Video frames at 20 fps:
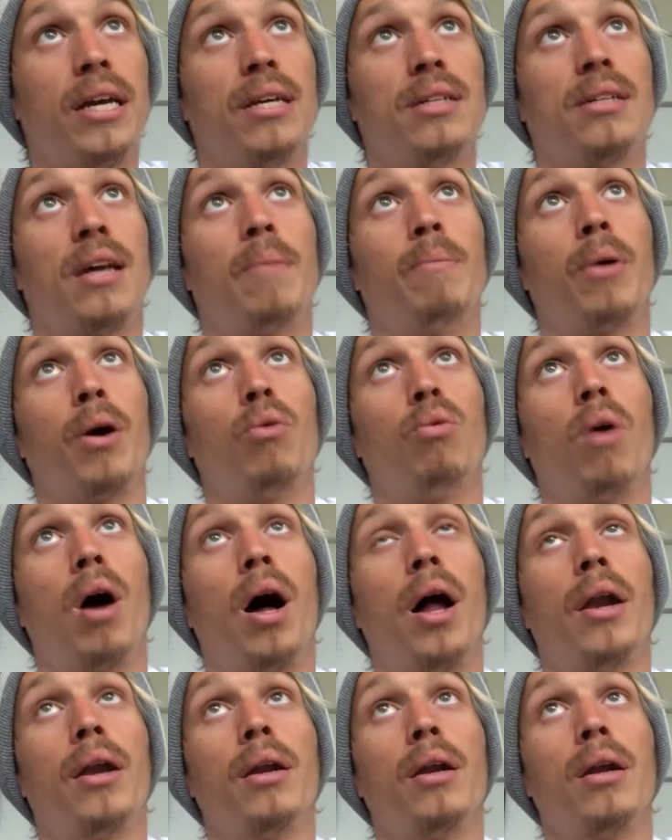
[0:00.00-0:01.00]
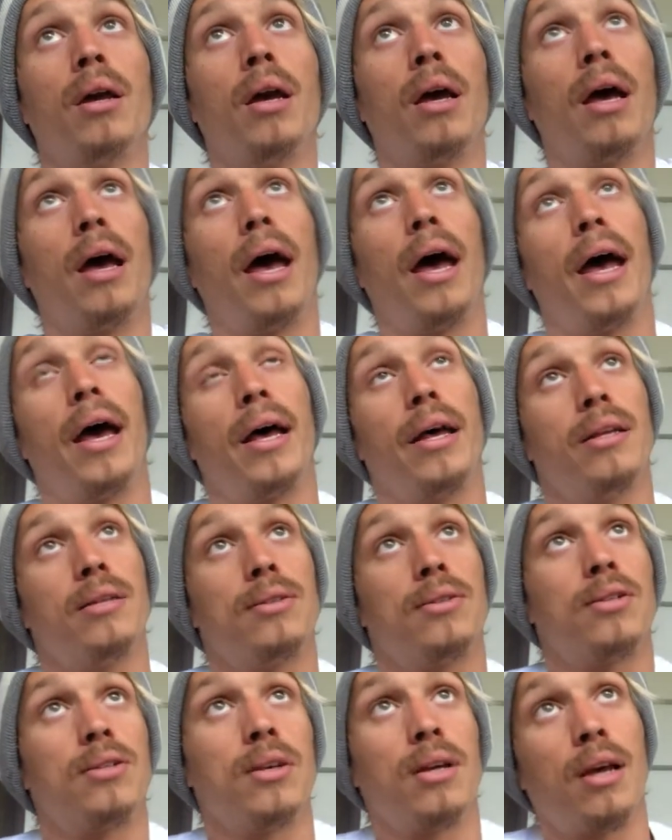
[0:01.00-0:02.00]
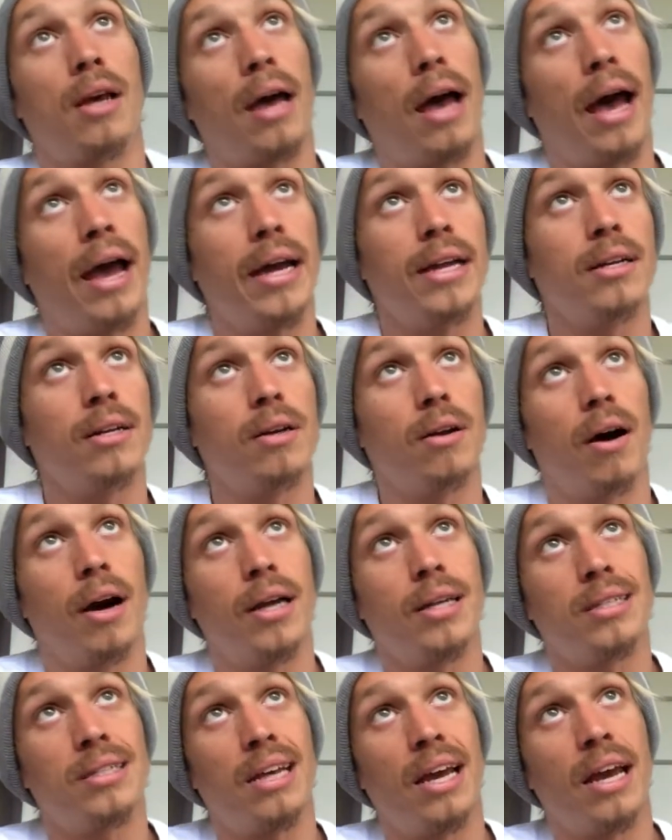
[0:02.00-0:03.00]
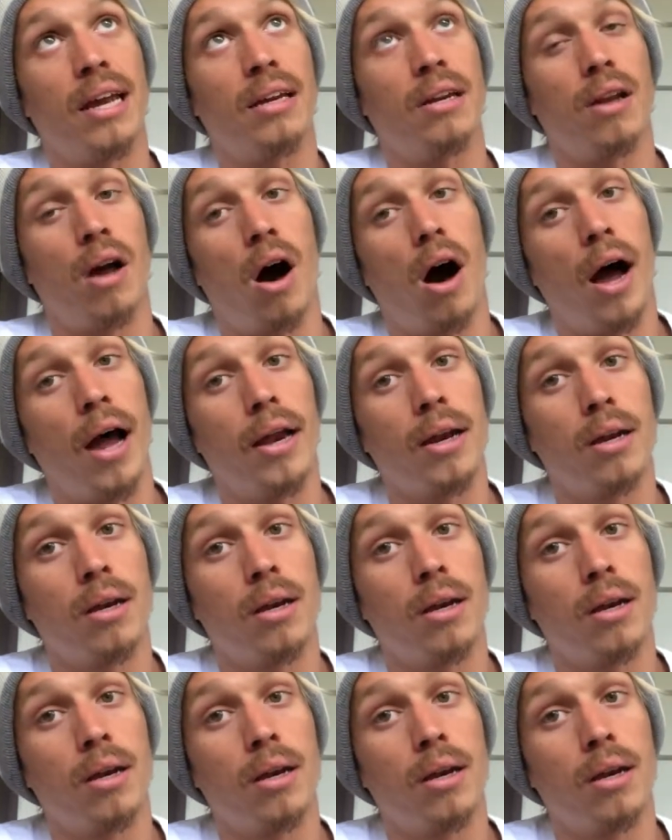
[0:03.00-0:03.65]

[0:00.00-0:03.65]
tempo run as 8, 9, 10, 9.